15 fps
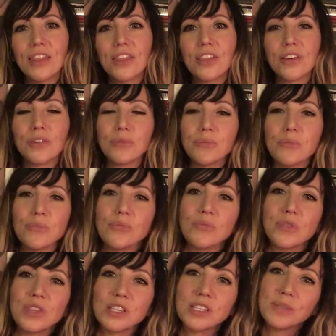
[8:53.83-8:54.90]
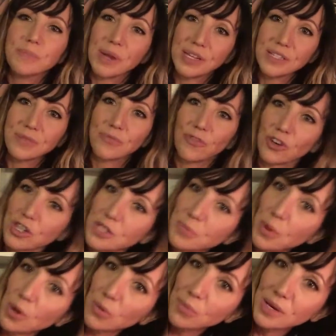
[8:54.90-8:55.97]
the this my first
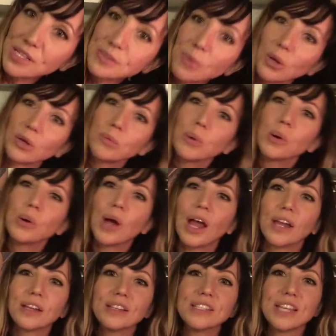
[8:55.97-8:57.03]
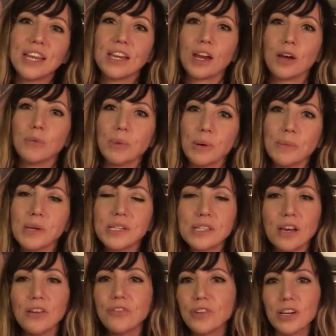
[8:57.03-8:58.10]
boat, my smaller boat, I could take out by
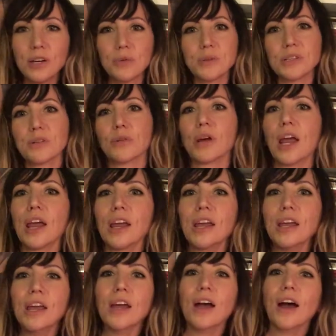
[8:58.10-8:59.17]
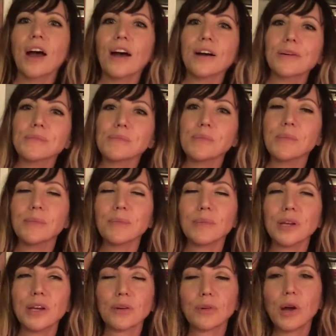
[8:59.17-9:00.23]
myself and it was okay. Um,
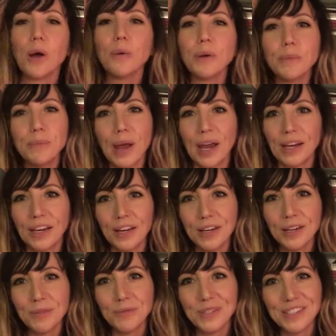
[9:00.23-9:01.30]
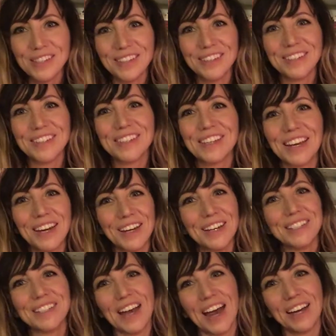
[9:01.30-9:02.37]
you know, coming back in was a little scary,
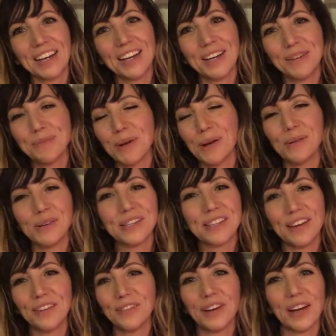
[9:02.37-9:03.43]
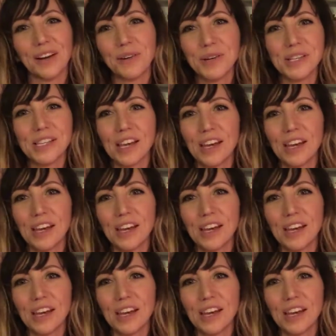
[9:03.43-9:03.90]
docking it by myself. I always